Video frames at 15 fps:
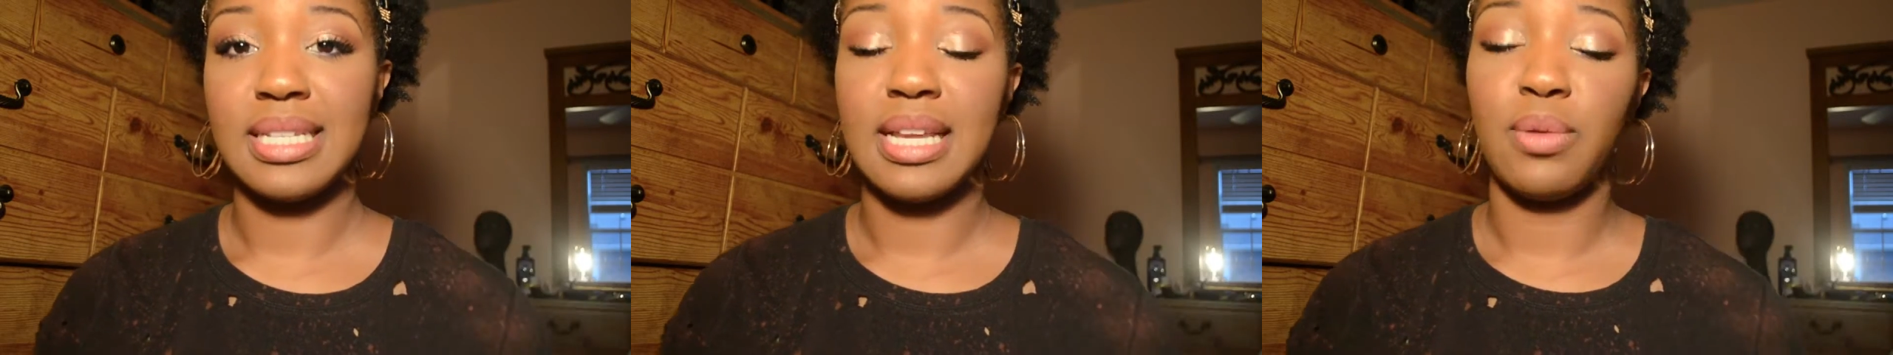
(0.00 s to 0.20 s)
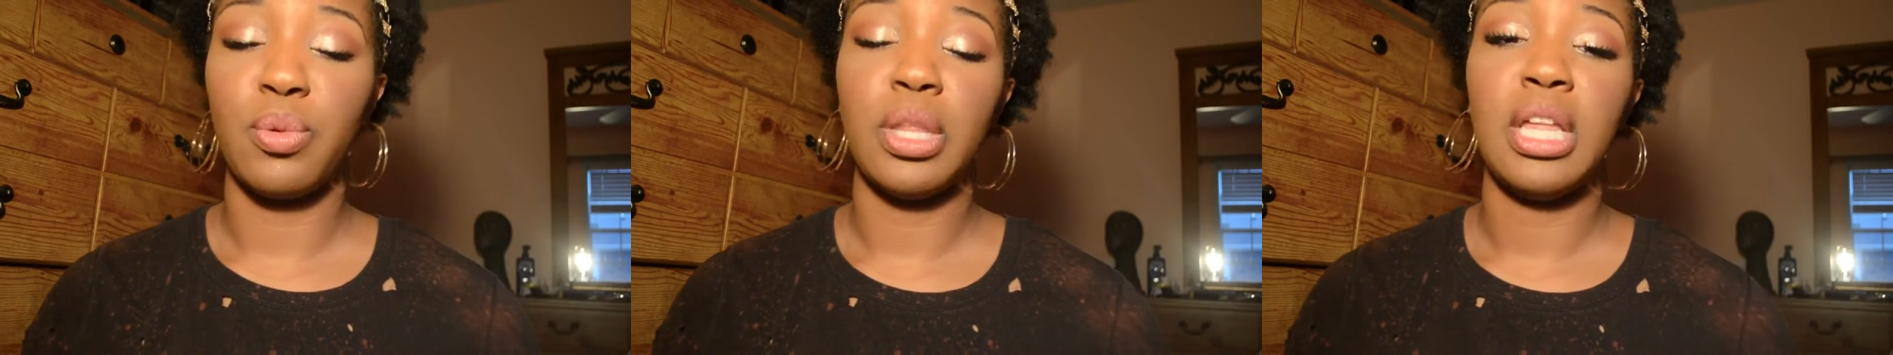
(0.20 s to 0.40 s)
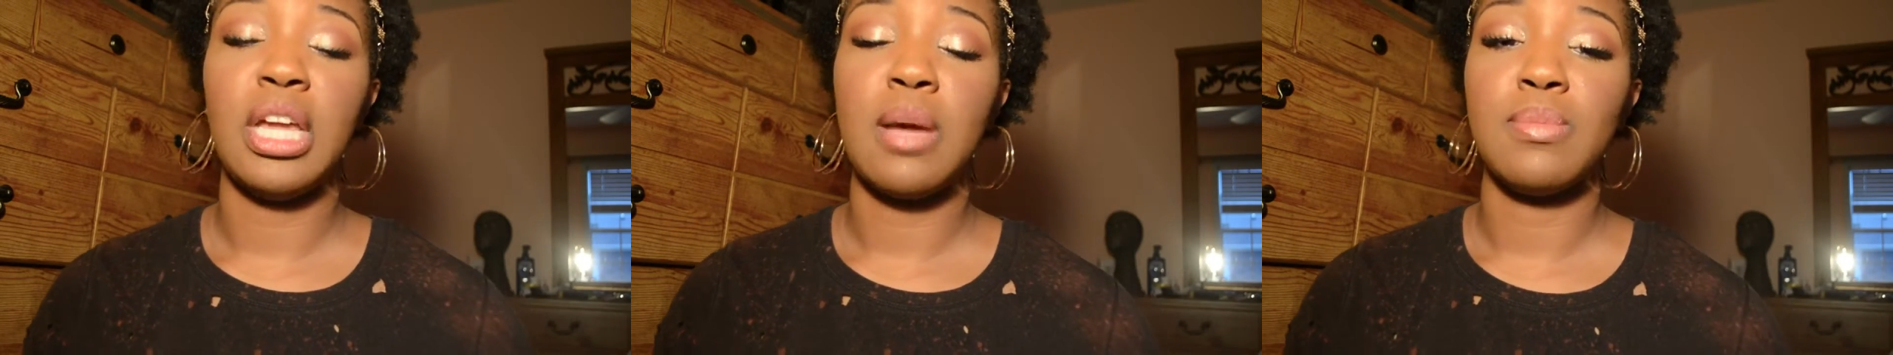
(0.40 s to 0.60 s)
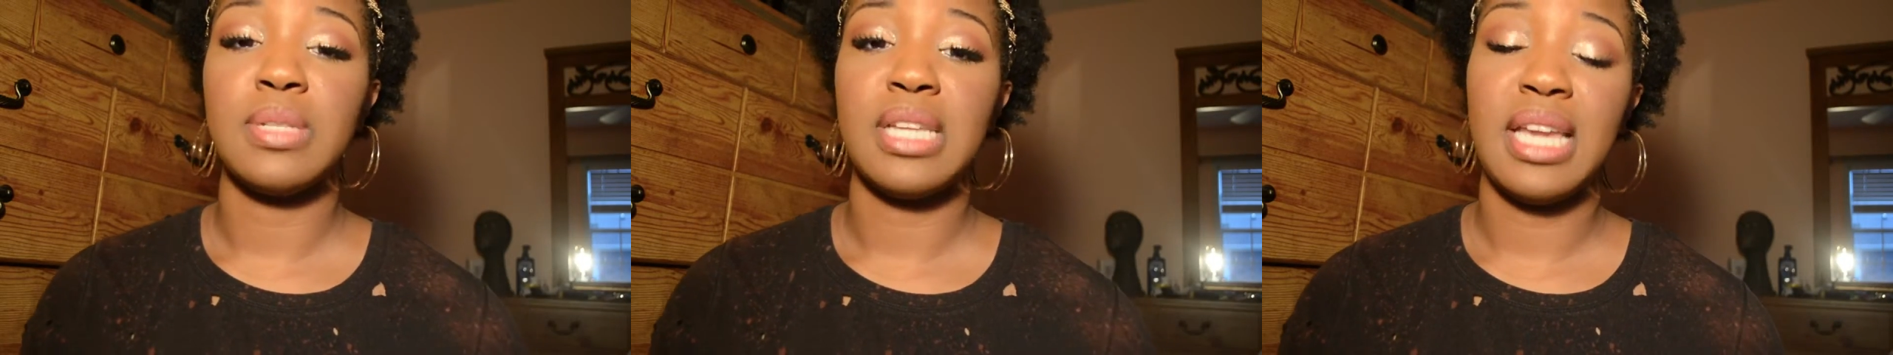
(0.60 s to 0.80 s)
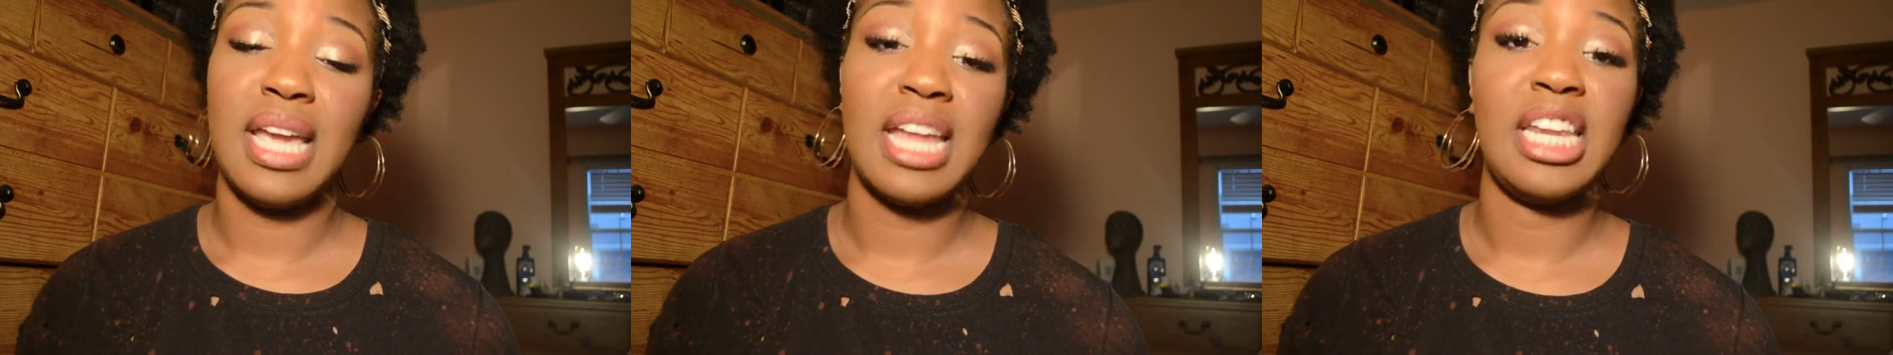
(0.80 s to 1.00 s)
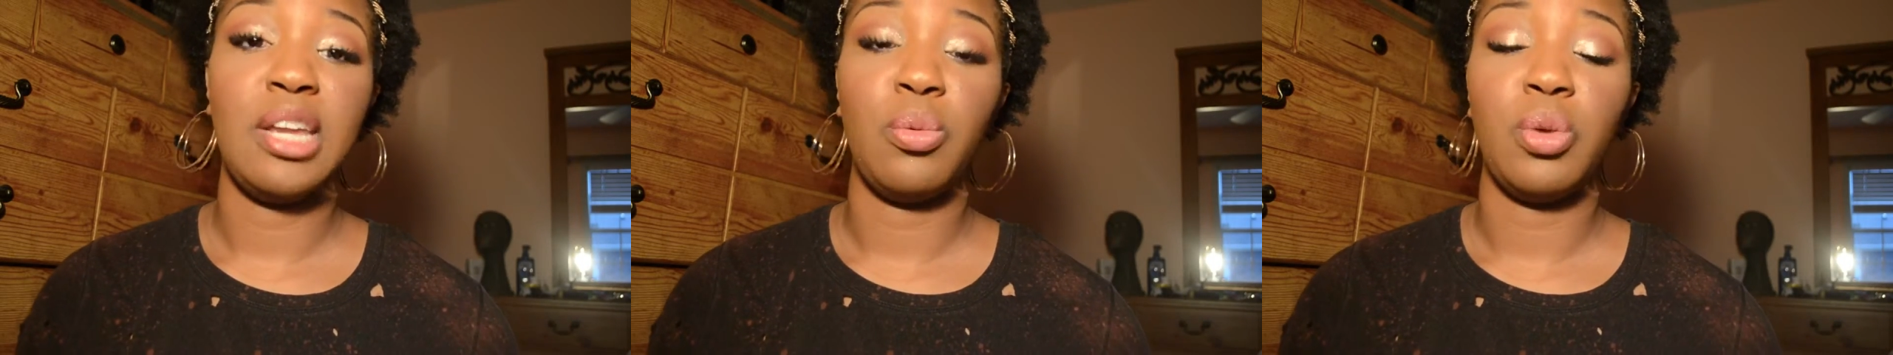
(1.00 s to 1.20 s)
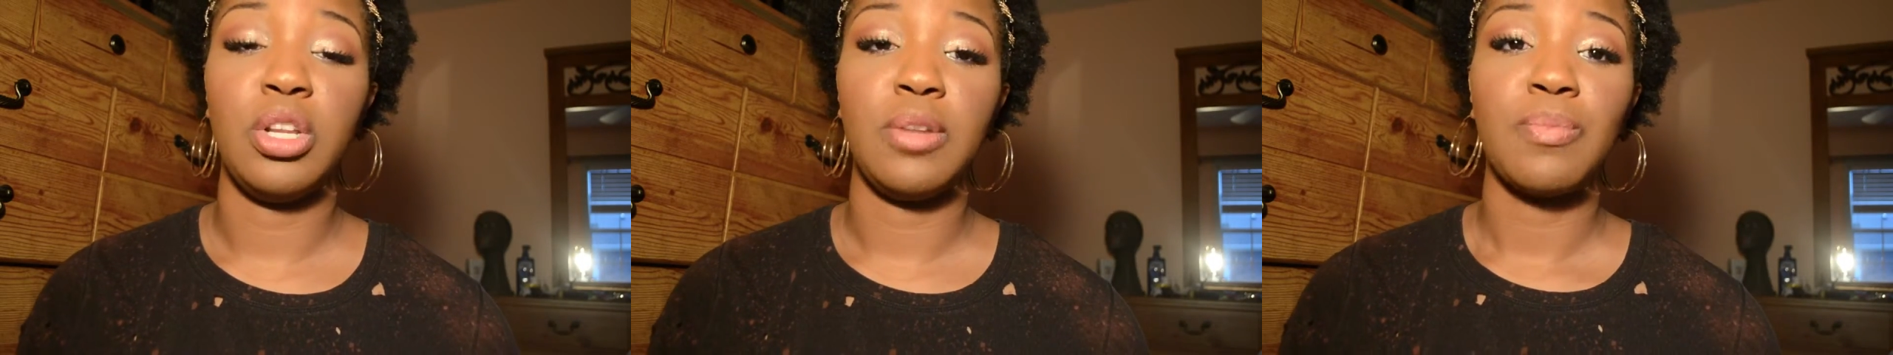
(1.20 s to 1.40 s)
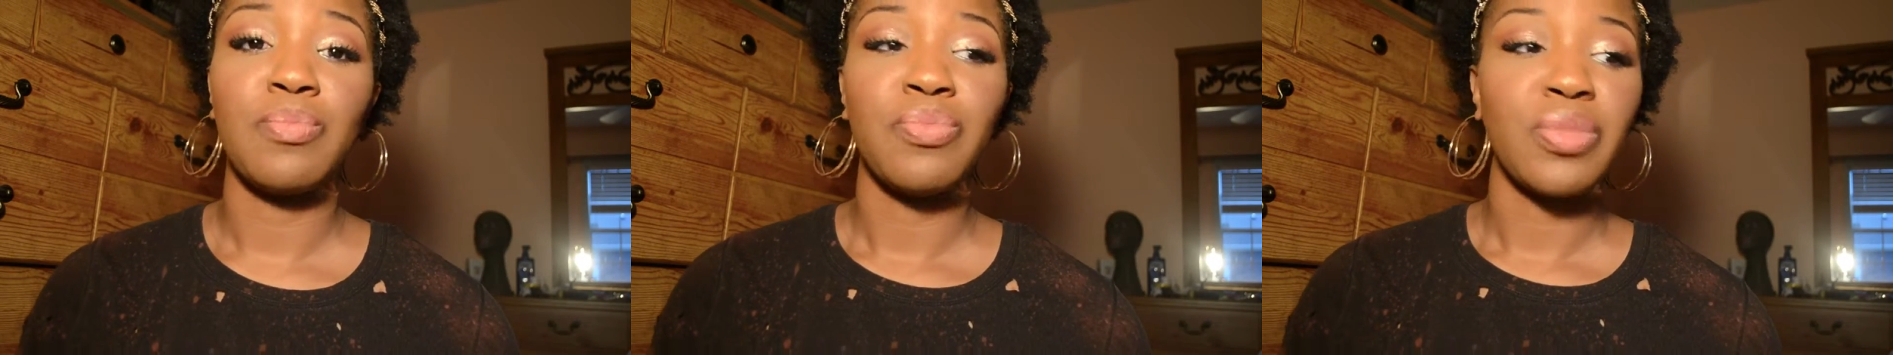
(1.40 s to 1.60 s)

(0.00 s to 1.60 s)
it really comes in handy when